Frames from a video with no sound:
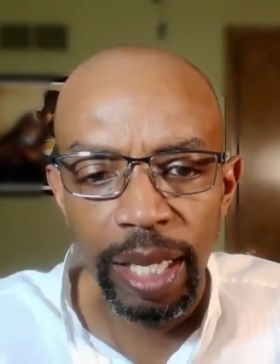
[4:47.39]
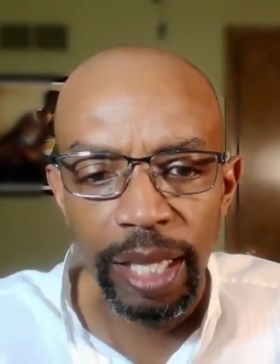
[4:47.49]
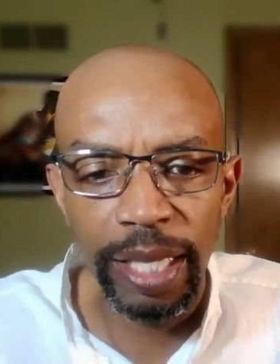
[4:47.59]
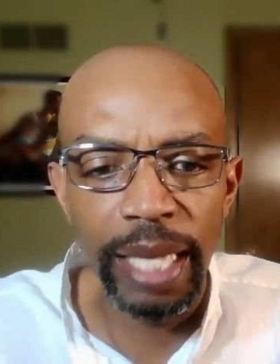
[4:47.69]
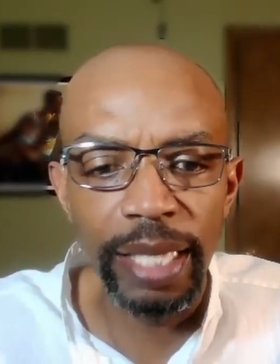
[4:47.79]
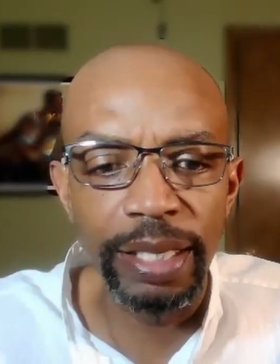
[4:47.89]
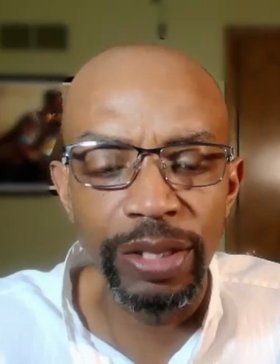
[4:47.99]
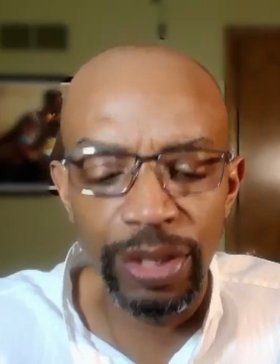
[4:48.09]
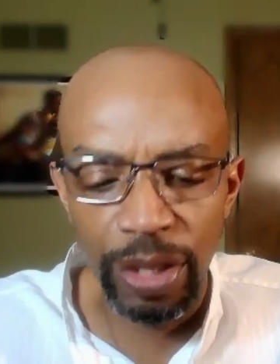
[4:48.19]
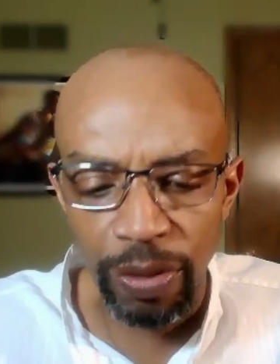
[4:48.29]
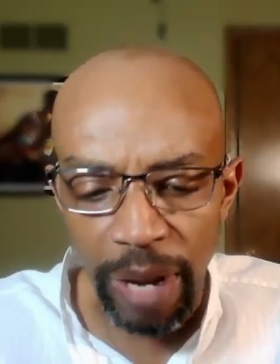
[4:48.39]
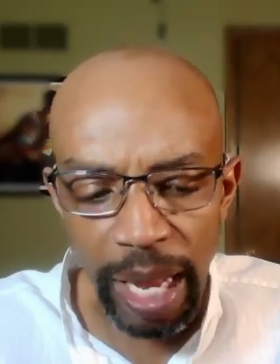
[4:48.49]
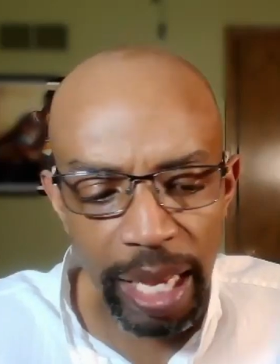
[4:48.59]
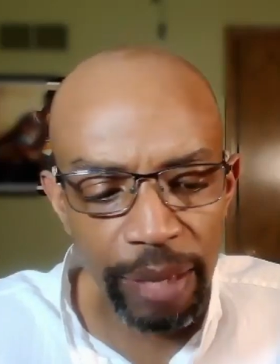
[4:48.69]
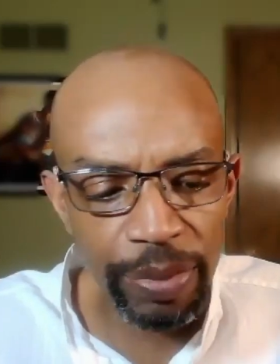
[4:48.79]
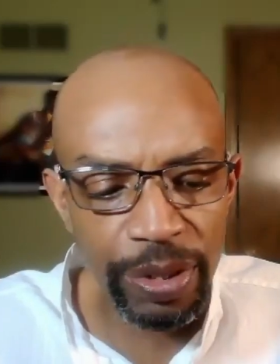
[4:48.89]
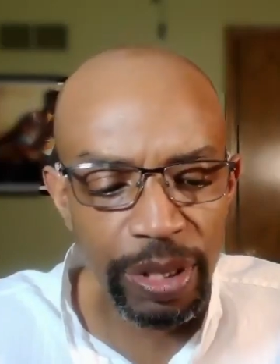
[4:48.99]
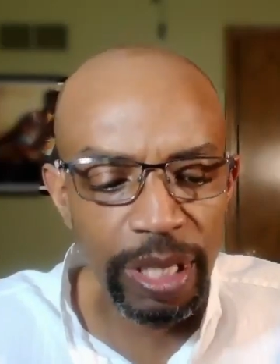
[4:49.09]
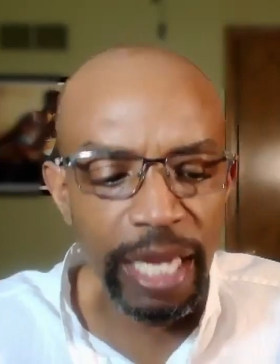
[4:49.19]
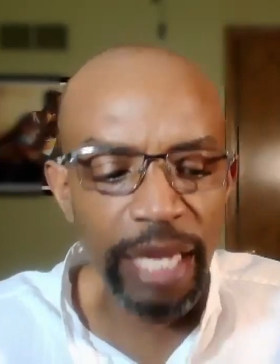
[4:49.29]
that describes
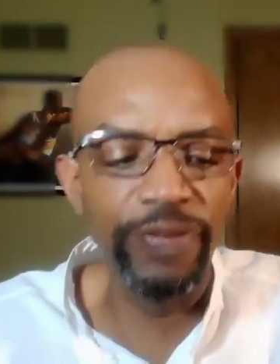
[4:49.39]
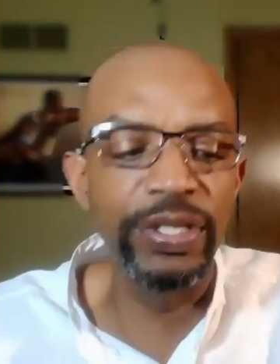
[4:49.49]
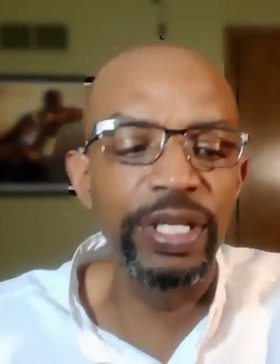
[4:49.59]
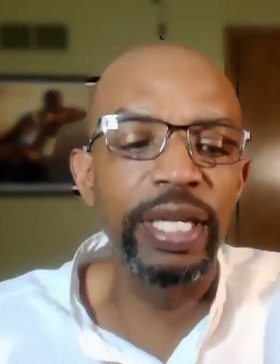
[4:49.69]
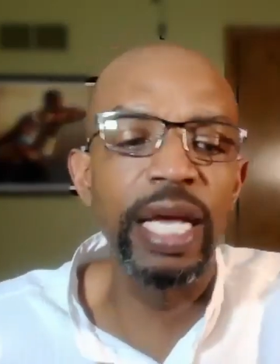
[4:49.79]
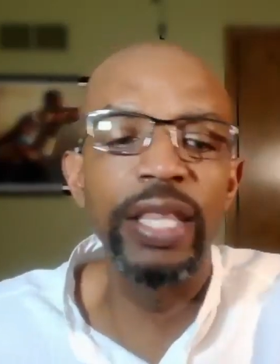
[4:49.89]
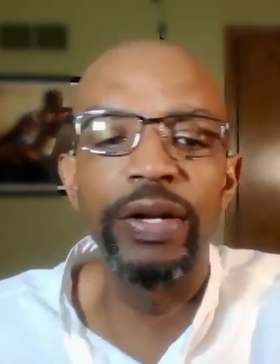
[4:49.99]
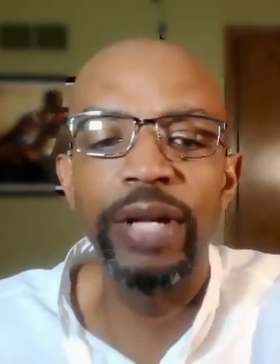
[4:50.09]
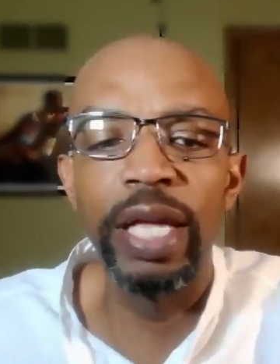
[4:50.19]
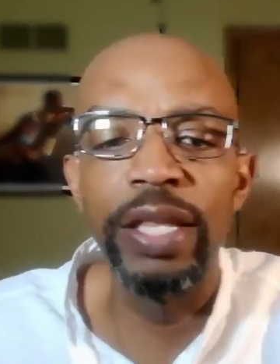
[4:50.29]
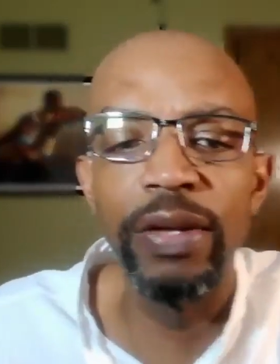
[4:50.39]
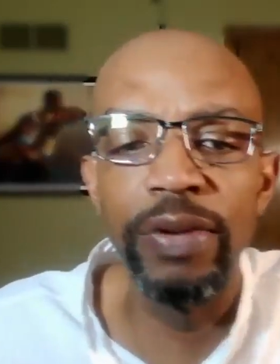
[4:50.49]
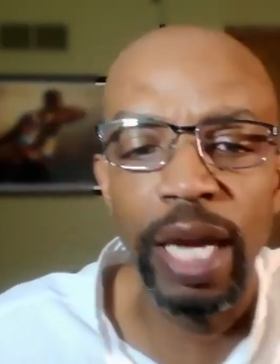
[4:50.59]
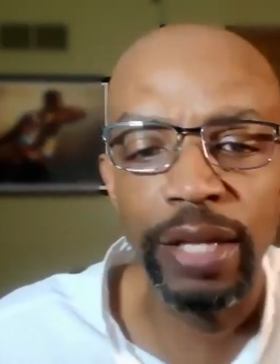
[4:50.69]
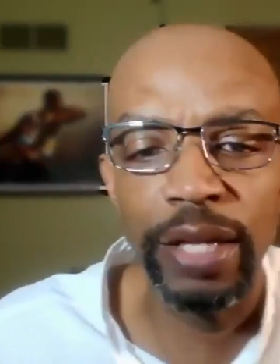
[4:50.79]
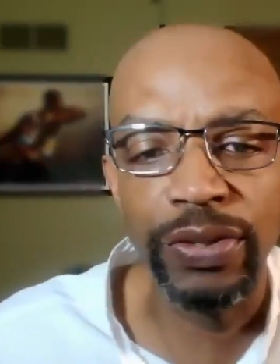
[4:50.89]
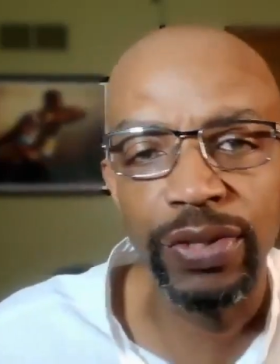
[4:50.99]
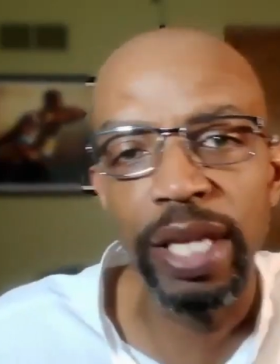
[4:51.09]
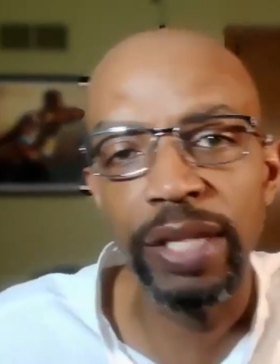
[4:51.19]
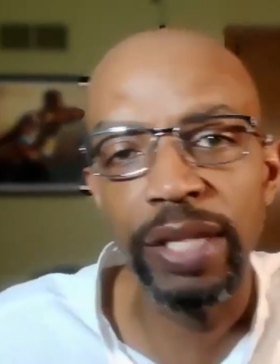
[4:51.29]
life together in the United
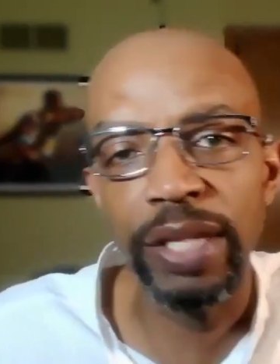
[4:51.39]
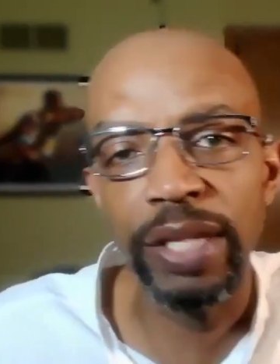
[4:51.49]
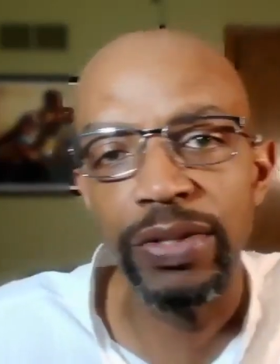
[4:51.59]
States.